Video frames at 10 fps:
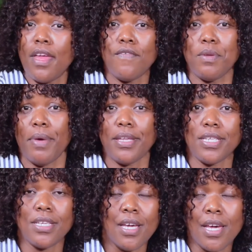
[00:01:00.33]

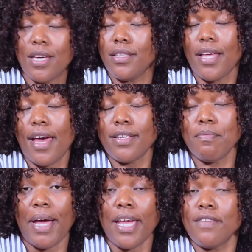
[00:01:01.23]
everybody that
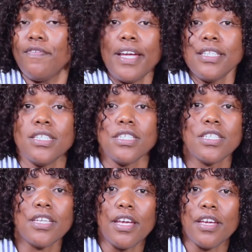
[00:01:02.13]
might find
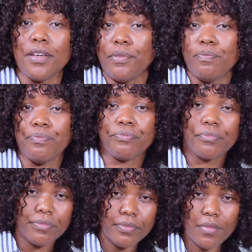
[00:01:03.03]
this
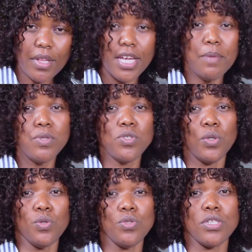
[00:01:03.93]

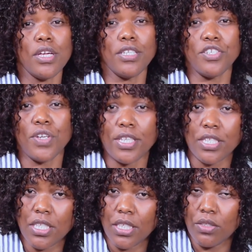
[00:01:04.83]
episode
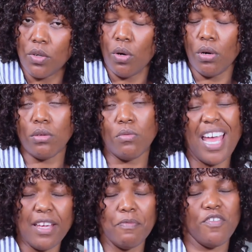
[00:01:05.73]
interesting, or
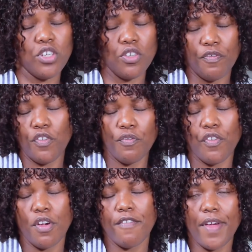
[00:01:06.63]
for
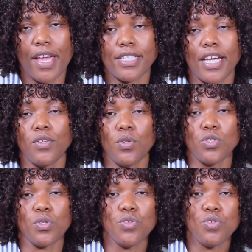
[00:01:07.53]
a fact I know it's
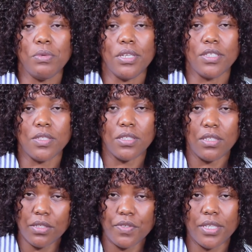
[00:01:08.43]
going to be
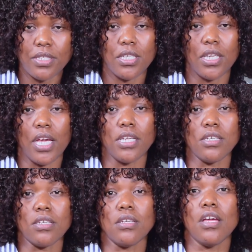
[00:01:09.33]
interesting
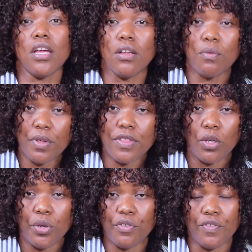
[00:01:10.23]
and with a
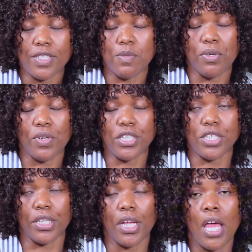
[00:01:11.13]
lot of
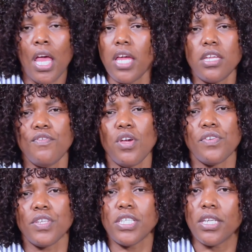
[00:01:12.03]
inspiration. And if you're a
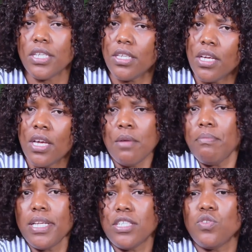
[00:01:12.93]
returnee,
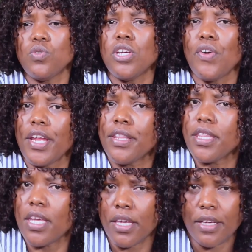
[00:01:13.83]
please do the right
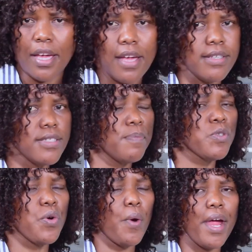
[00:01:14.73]
thing,
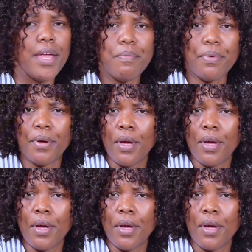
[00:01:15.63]
subscribe.